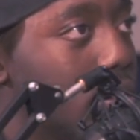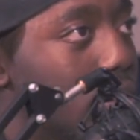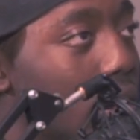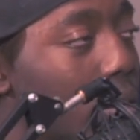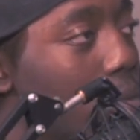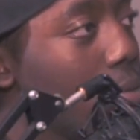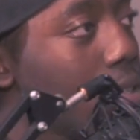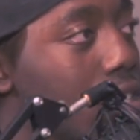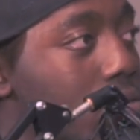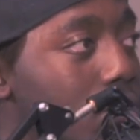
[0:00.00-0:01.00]
Yeah, bro.
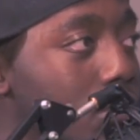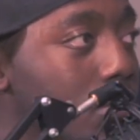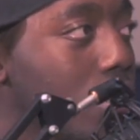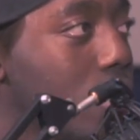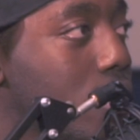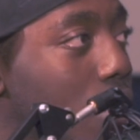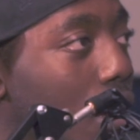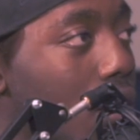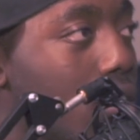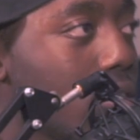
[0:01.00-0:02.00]
Because once you get in
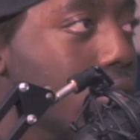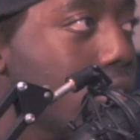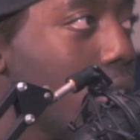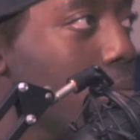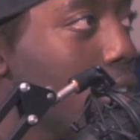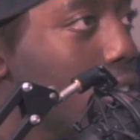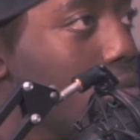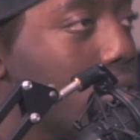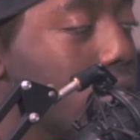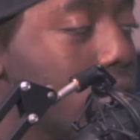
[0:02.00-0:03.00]
Chicago, it's like, man, you
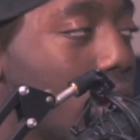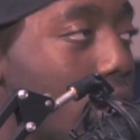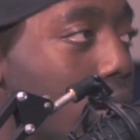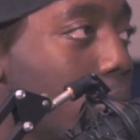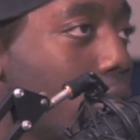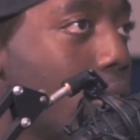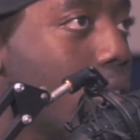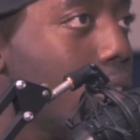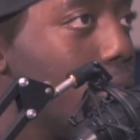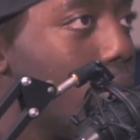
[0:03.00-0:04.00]
want to stay,
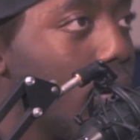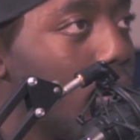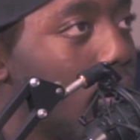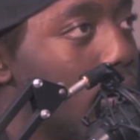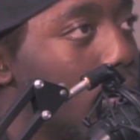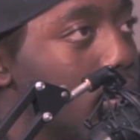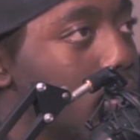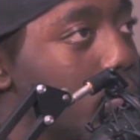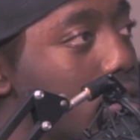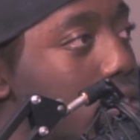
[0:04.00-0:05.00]
bro.
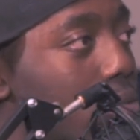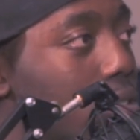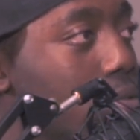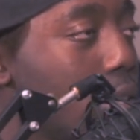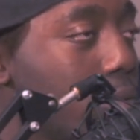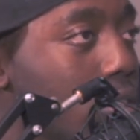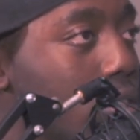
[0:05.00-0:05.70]
Especially when you living